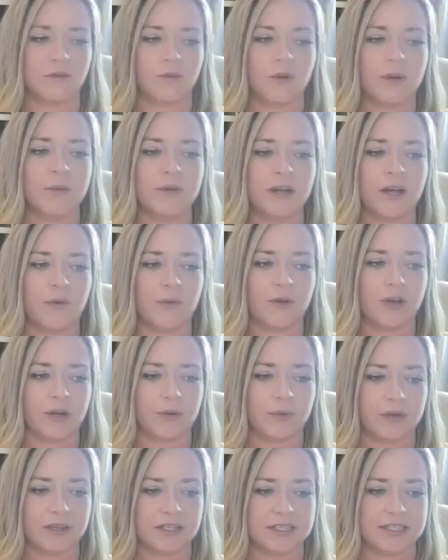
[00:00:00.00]
women I work
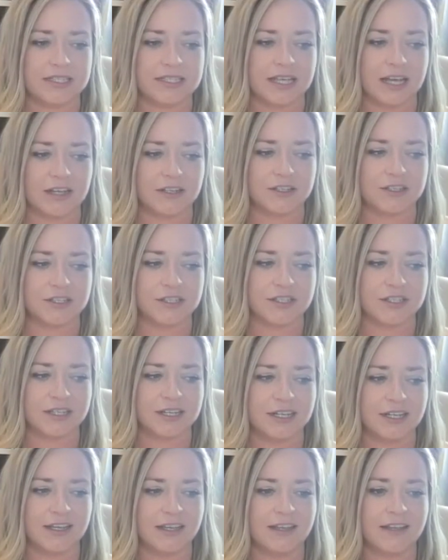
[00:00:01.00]
with are such,
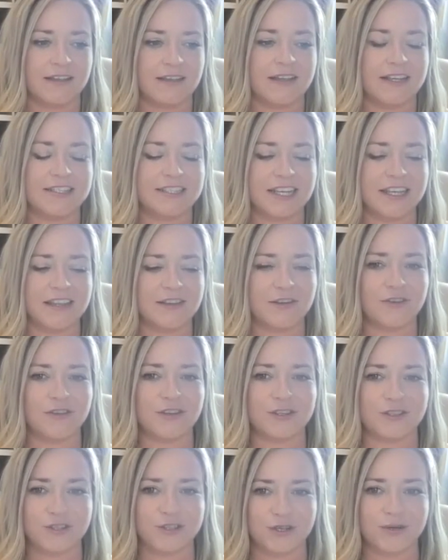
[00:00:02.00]
it's either on
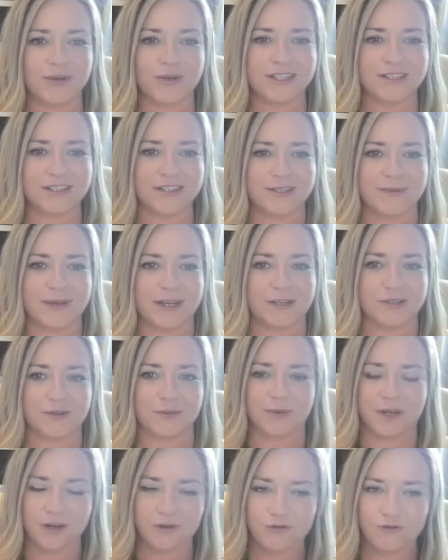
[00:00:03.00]
the two ends of the
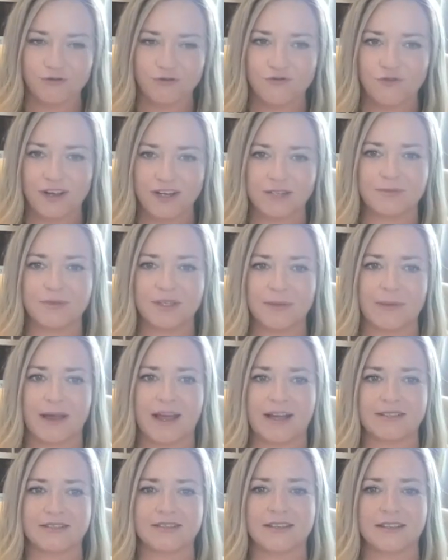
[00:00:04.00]
spectrum, incredibly
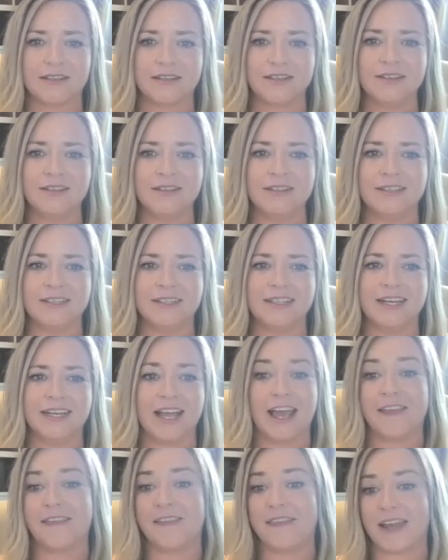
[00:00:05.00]
masculine,
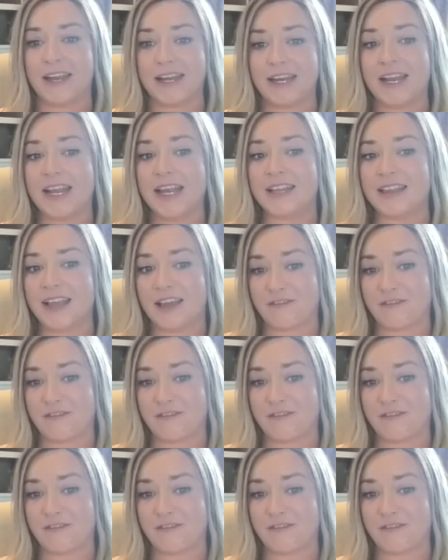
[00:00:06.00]
and they need that